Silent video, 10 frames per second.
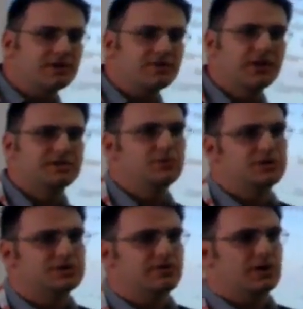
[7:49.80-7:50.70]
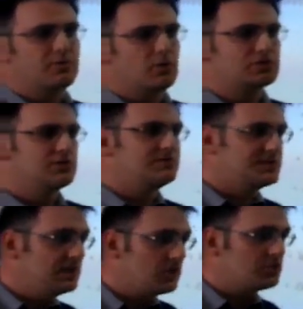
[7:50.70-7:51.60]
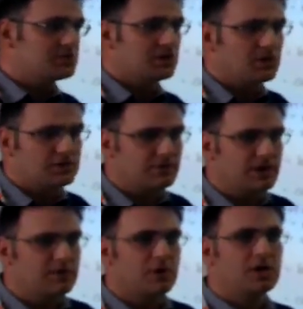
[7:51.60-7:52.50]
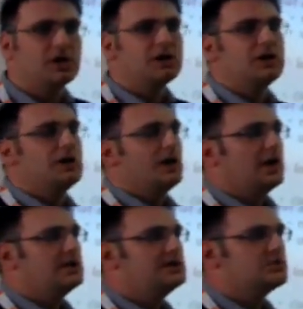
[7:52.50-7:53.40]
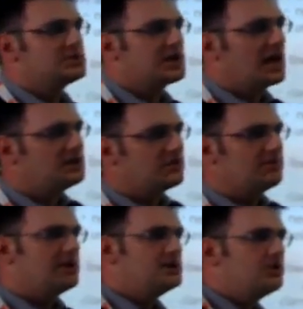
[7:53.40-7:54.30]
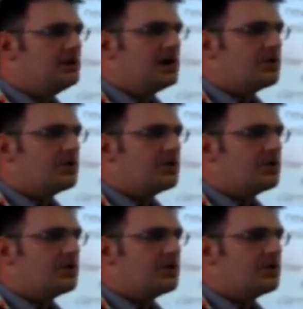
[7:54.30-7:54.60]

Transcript: interface which is available so if C groups are not available. And this was kind of matching with